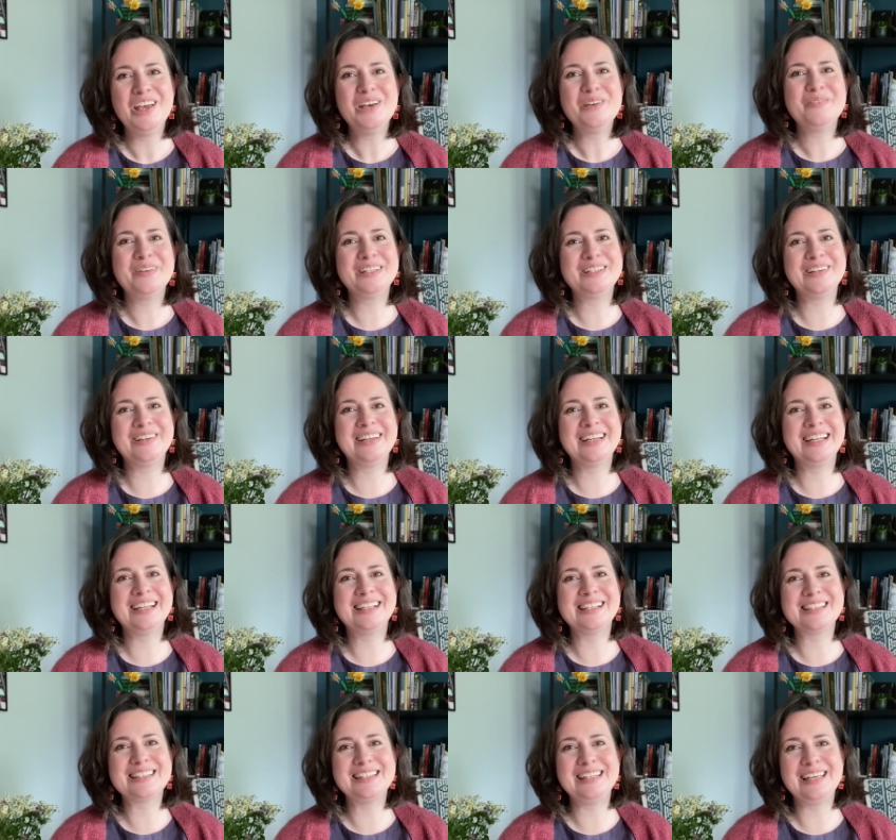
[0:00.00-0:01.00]
We're doing a
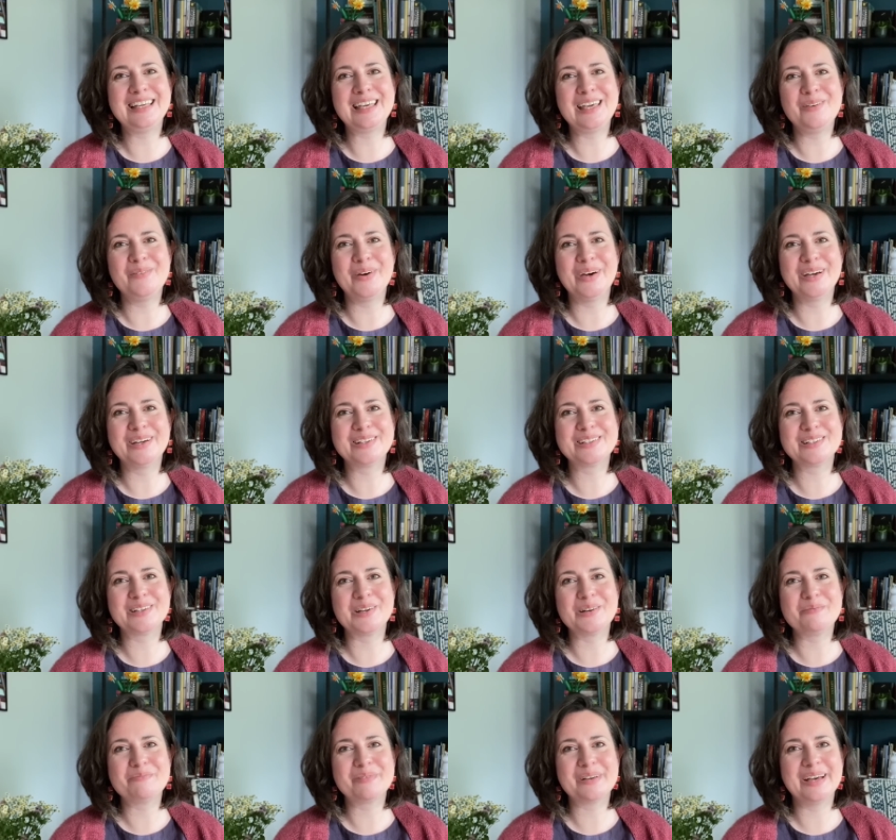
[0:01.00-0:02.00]
little sneaky
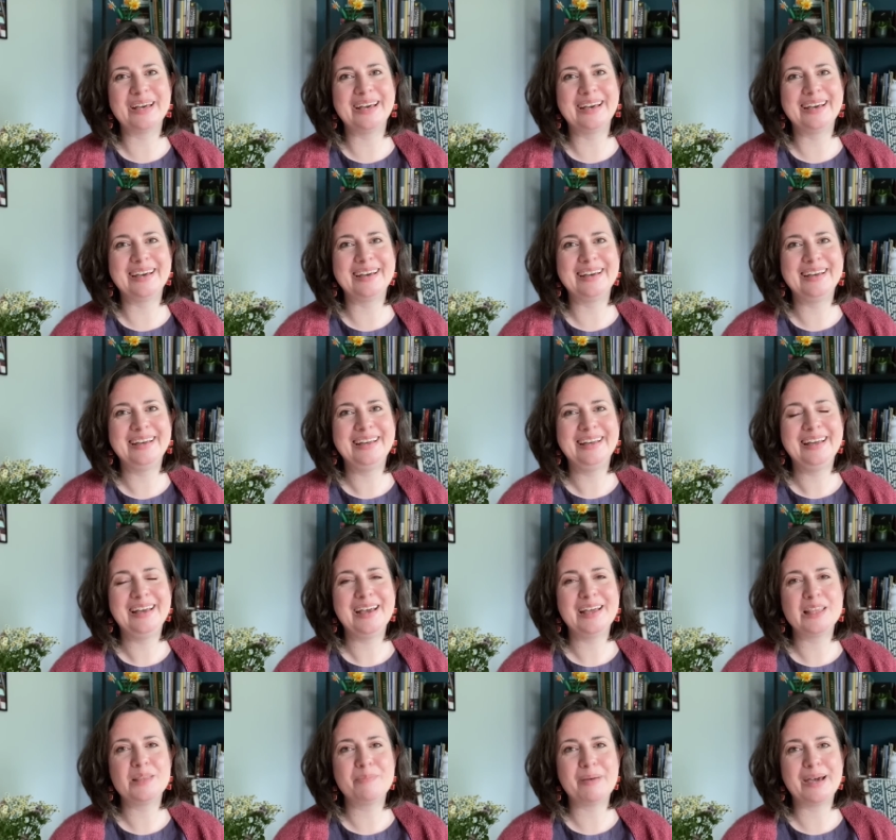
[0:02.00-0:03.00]
workshop at
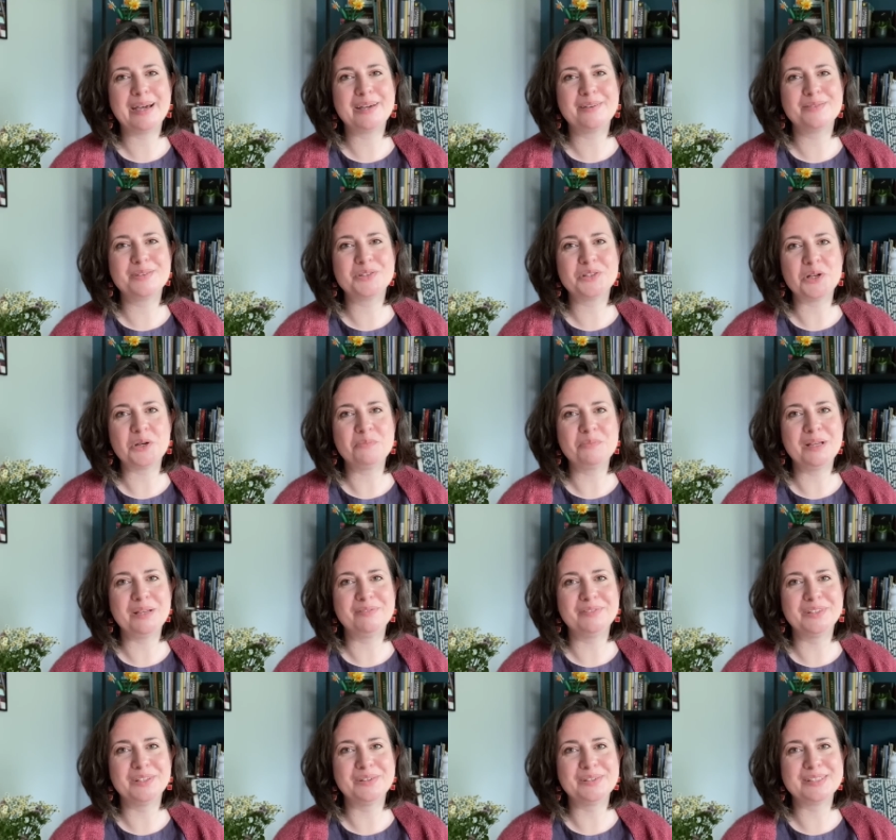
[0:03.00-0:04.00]
the back of the shop,
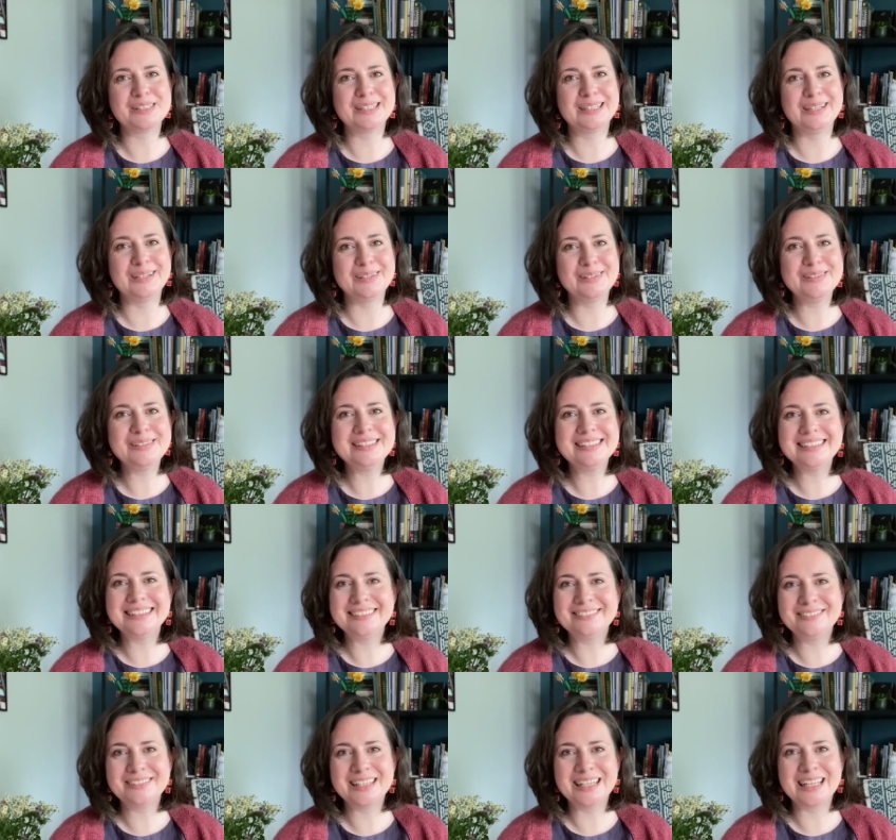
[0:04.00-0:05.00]
even though it's closed,
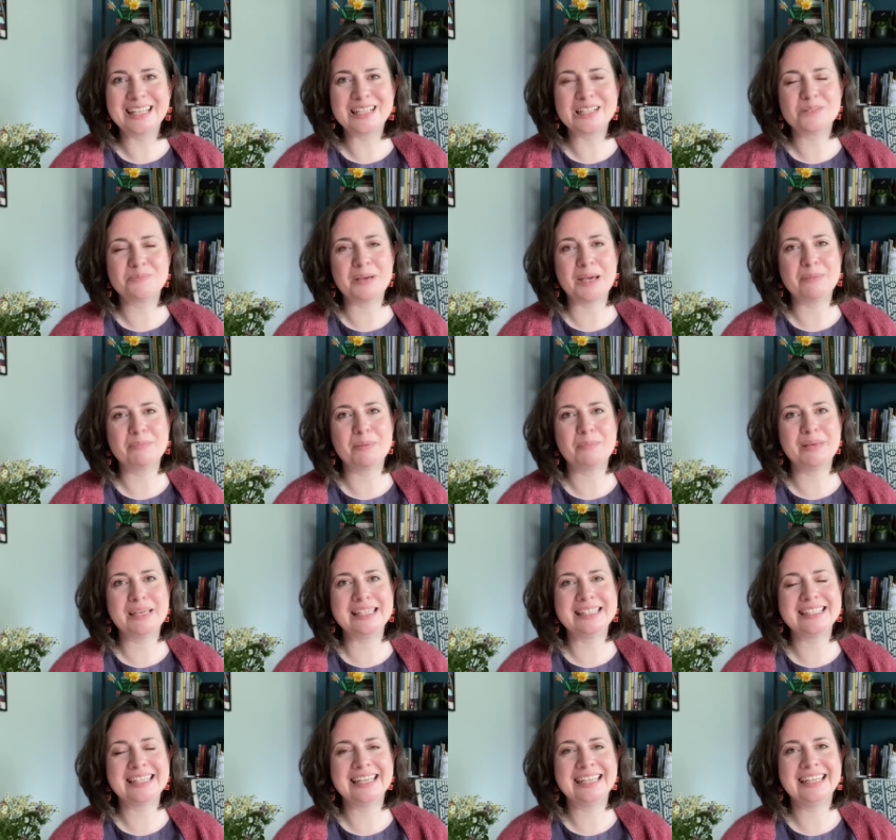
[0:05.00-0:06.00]
in English paper
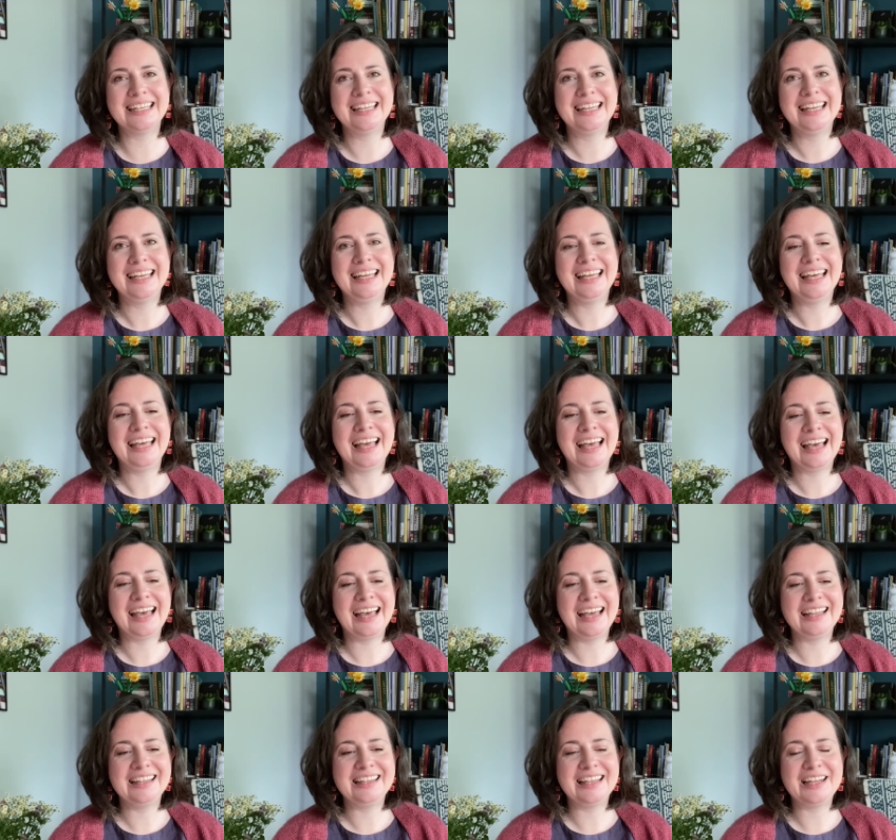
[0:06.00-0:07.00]
piecing.
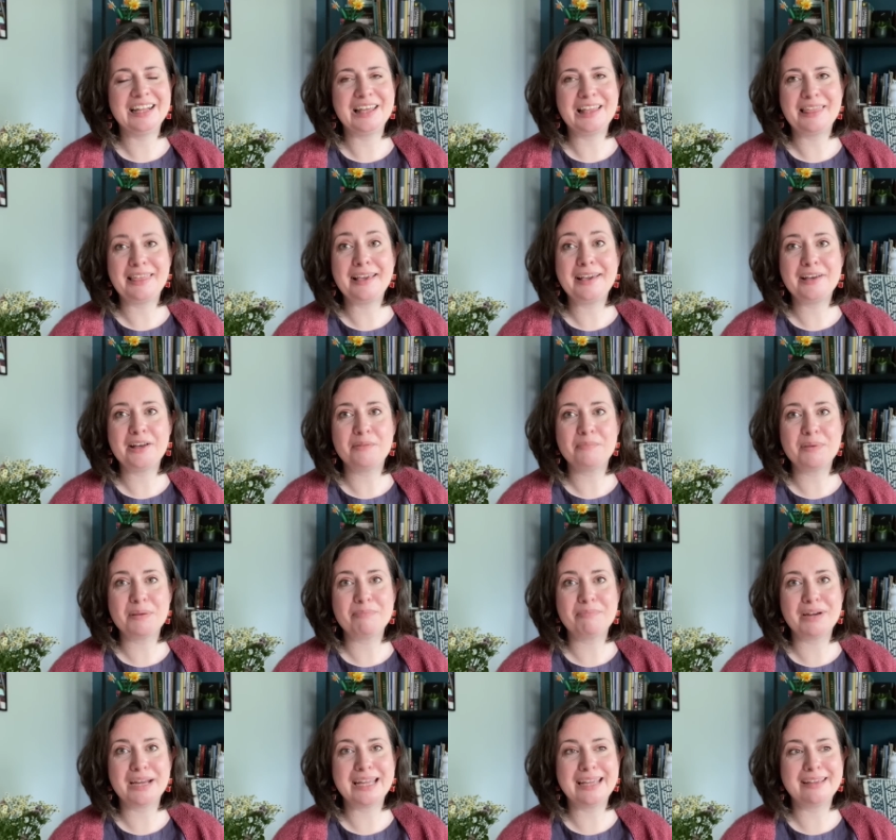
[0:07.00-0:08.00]
And then I think I'll be
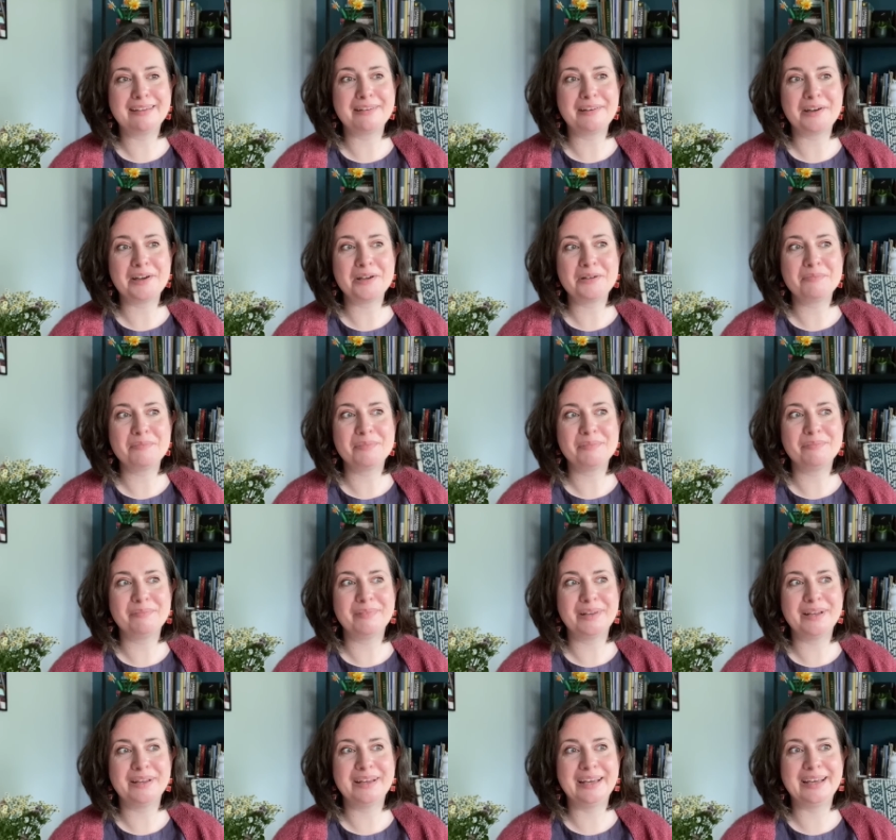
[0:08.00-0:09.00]
bringing home
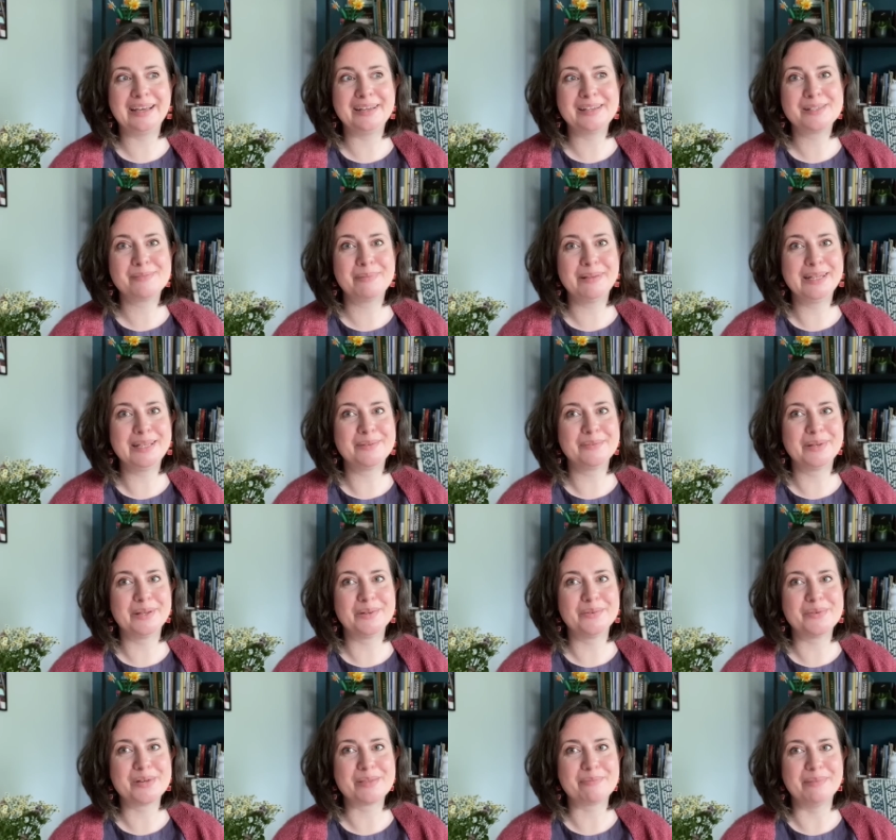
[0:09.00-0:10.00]
spinning wheel
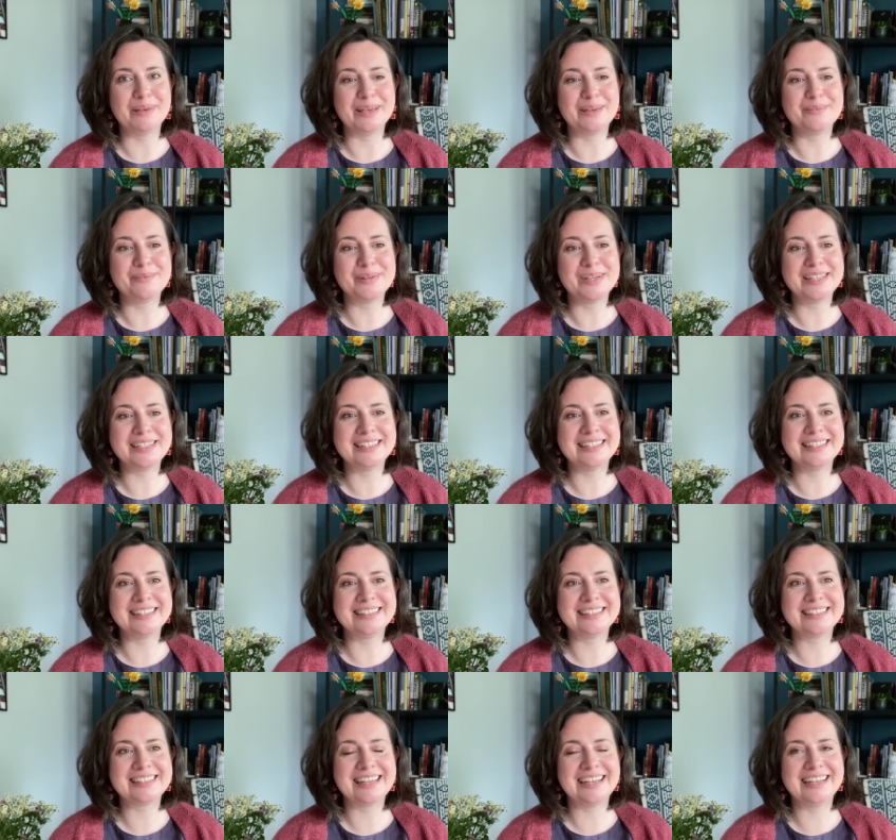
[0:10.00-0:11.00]
with me, which
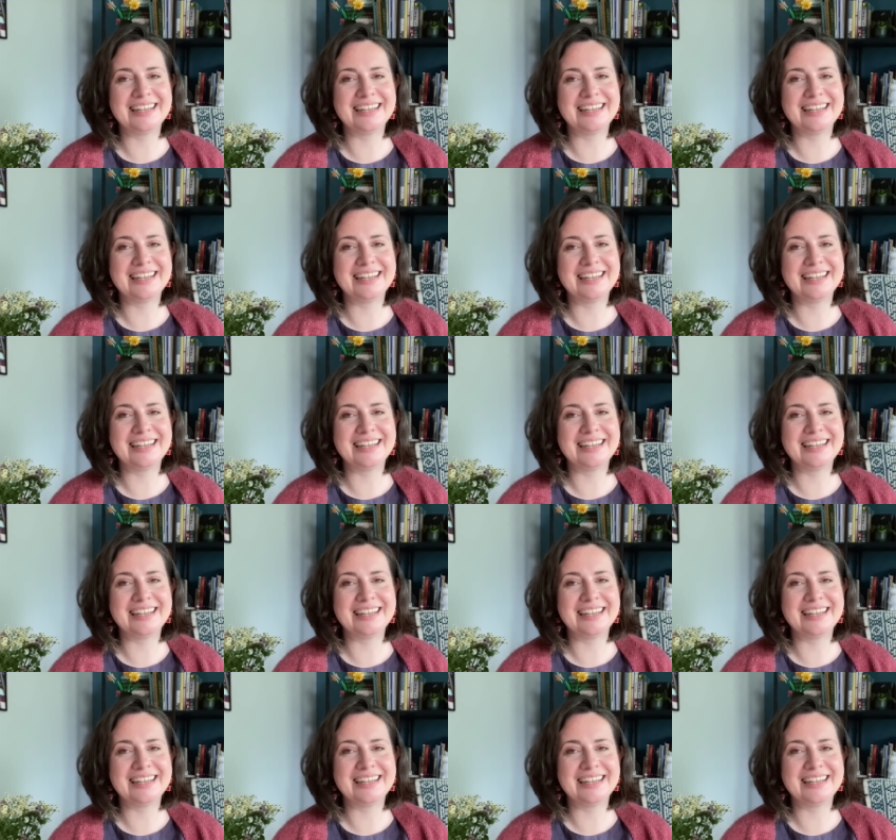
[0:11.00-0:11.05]
is,